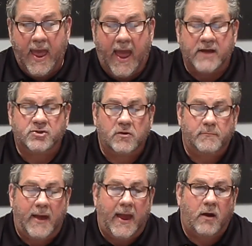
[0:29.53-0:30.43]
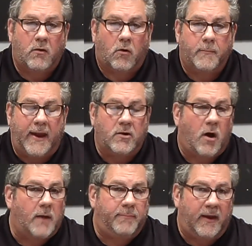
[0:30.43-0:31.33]
As you may or may
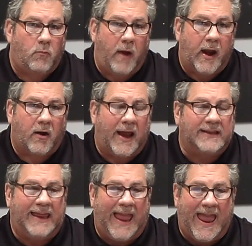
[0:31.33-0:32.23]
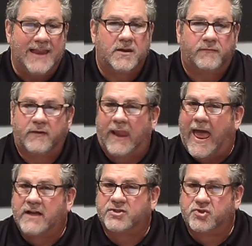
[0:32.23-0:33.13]
not be aware, at the end of the
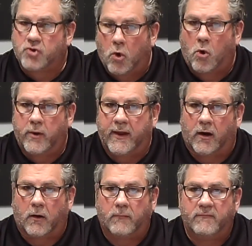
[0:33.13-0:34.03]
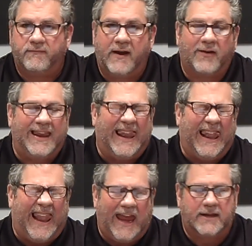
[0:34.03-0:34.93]
last school year, very
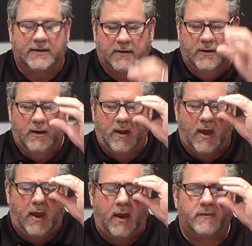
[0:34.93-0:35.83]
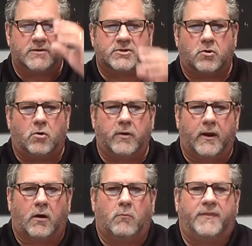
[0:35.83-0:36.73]
late in the school
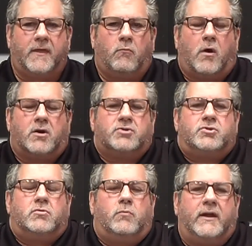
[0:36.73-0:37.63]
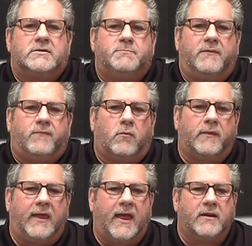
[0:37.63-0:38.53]
year, within 1 or 2 weeks before
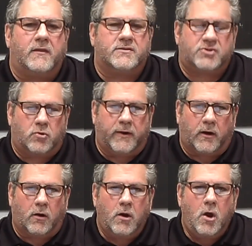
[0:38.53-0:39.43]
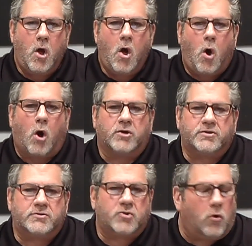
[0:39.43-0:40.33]
the end of the school year, our
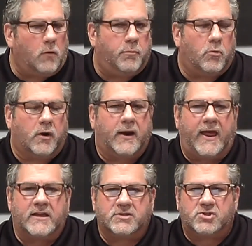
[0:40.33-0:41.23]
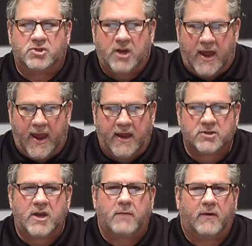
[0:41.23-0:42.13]
school board has
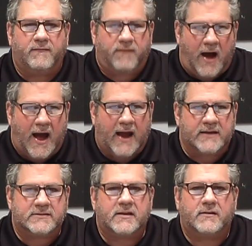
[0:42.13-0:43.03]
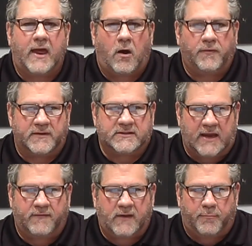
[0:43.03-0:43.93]
changed and revised the health and
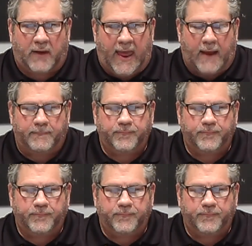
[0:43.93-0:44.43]
safety plan.